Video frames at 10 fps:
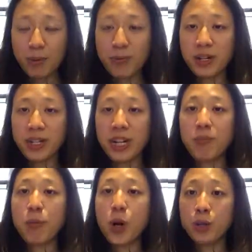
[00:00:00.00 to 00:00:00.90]
put money,
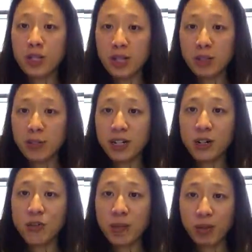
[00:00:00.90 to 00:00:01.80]
post-tax money
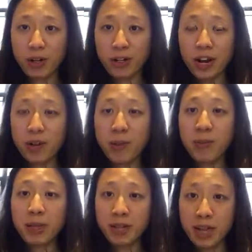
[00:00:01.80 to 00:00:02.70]
into my
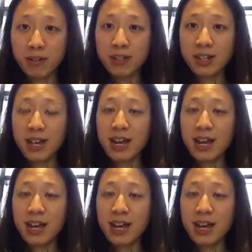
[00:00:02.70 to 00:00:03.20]
retirement account,